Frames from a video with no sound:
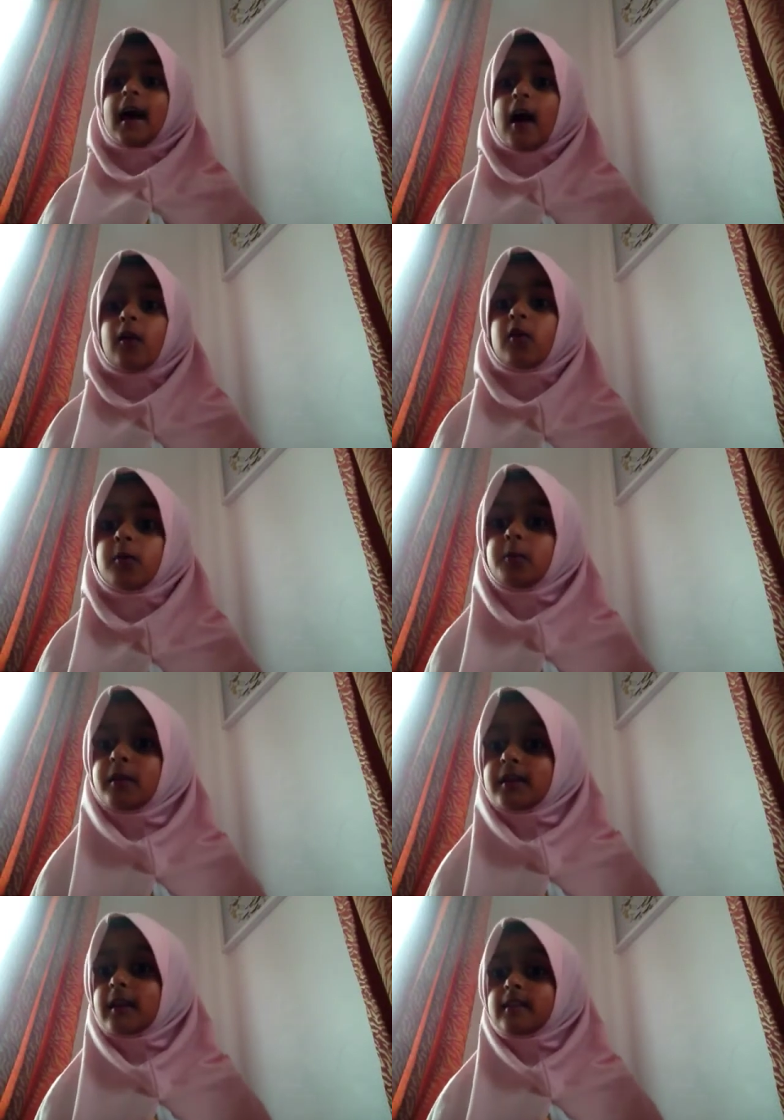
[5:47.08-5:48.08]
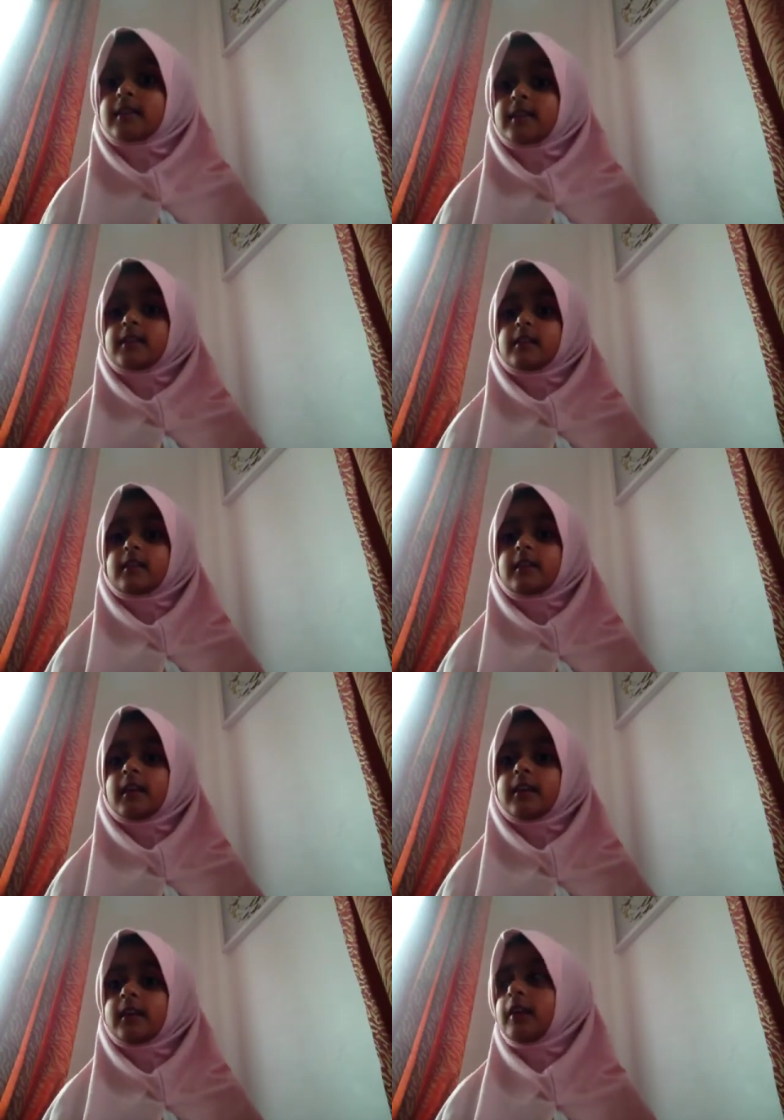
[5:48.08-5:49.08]
how Princess
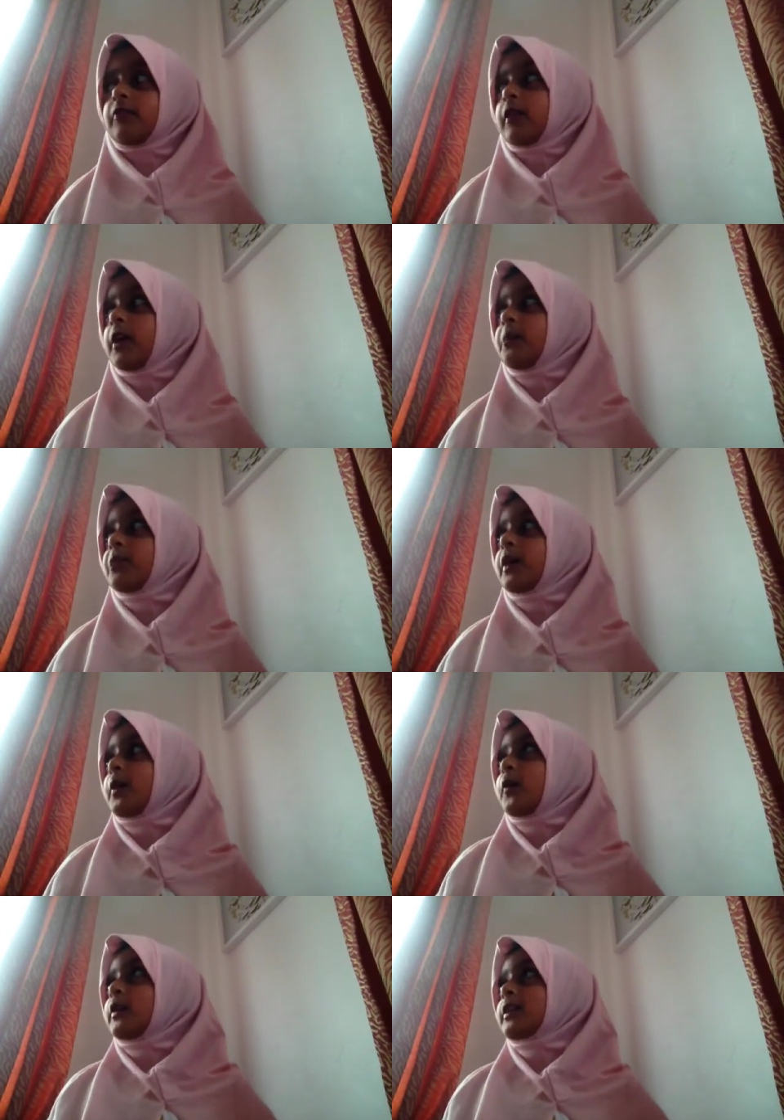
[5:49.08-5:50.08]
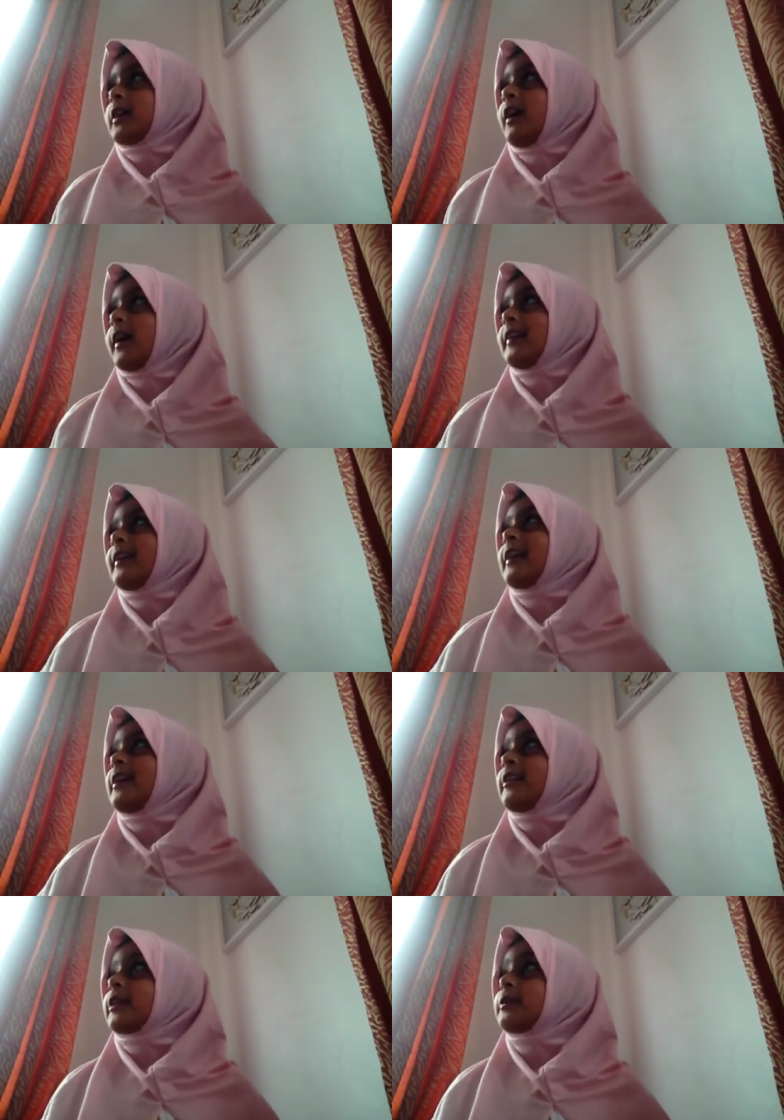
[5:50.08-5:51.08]
Latifa was kind,
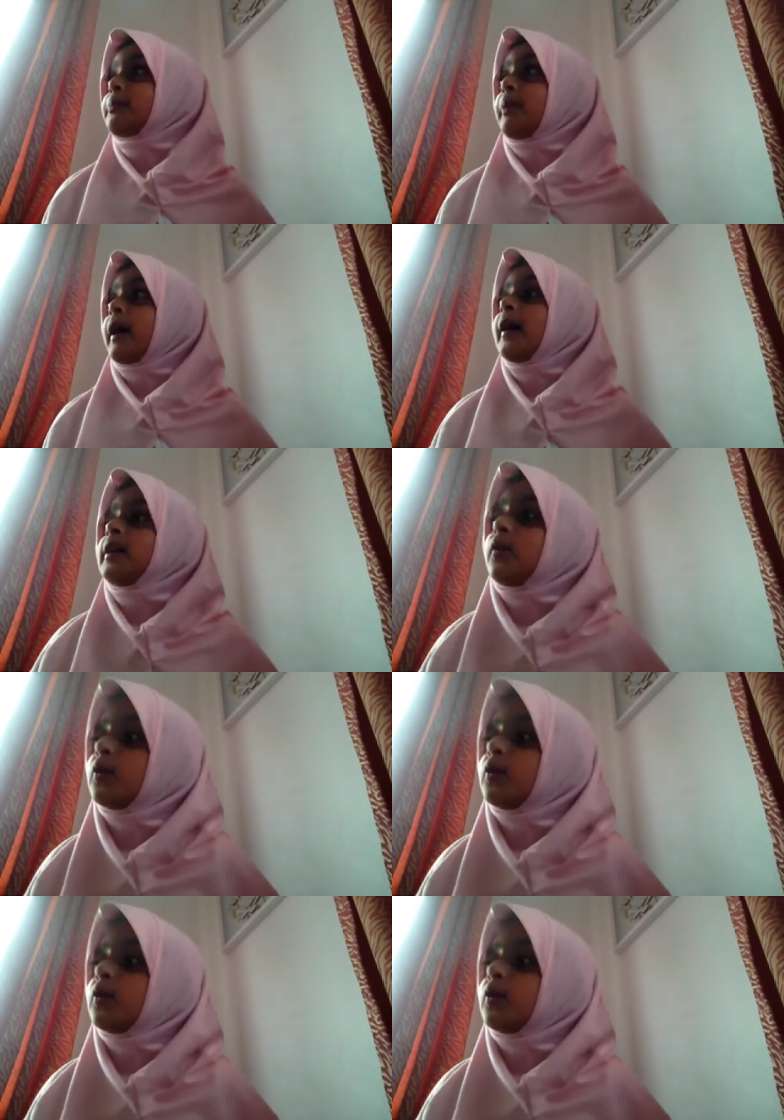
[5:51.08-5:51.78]
the spider